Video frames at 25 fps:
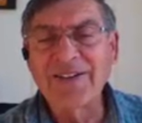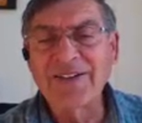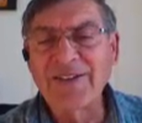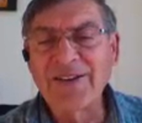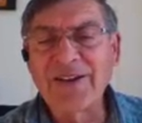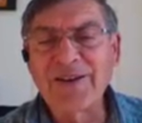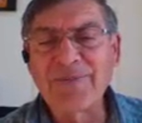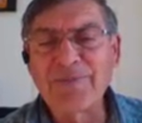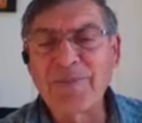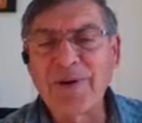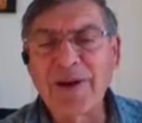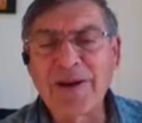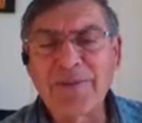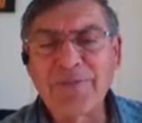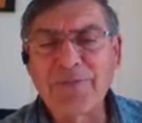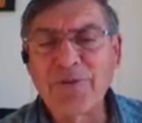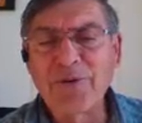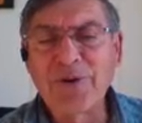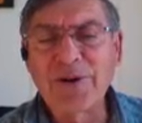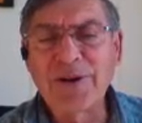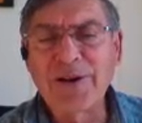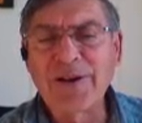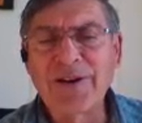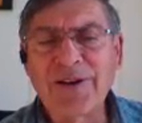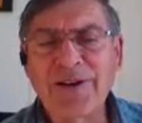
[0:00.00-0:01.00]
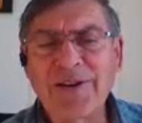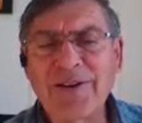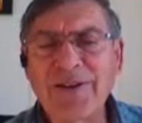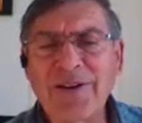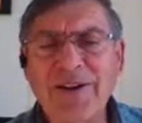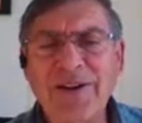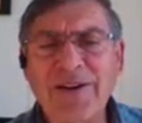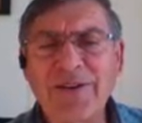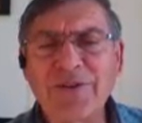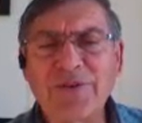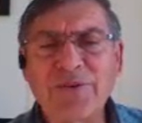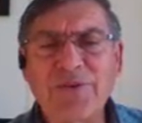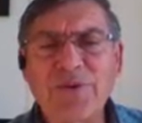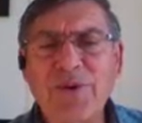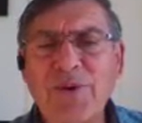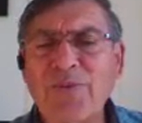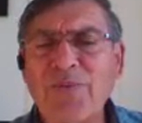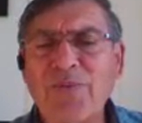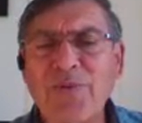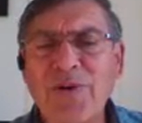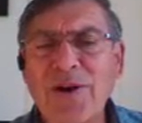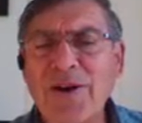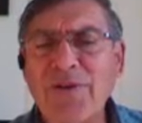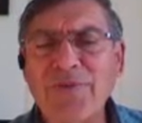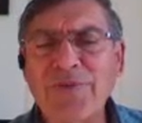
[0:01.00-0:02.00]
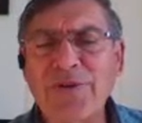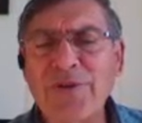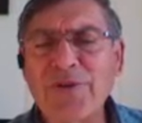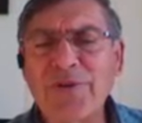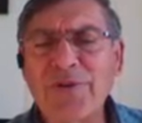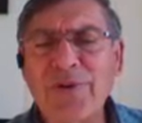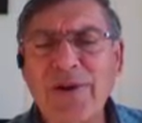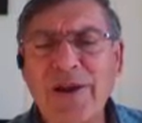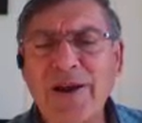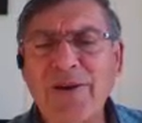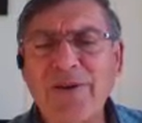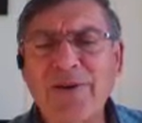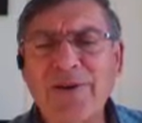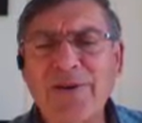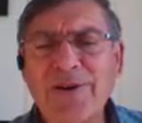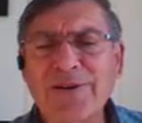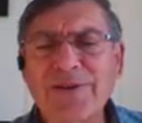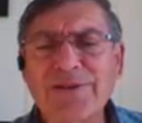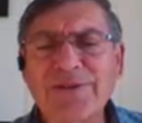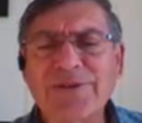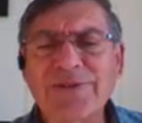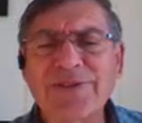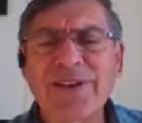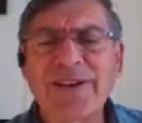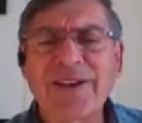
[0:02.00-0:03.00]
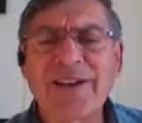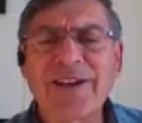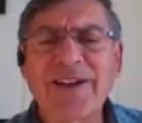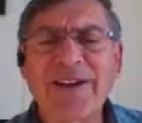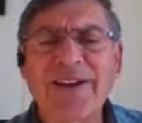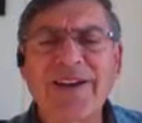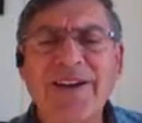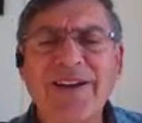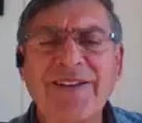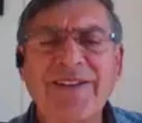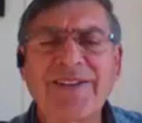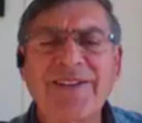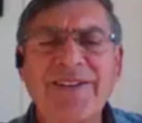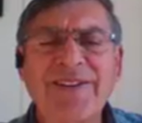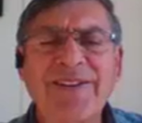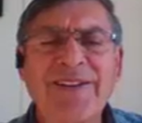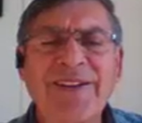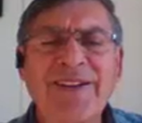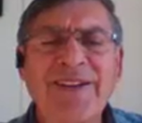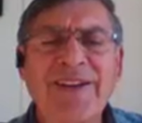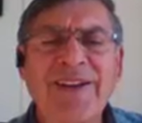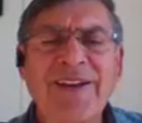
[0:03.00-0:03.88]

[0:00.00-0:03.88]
get my book, run a few errands, and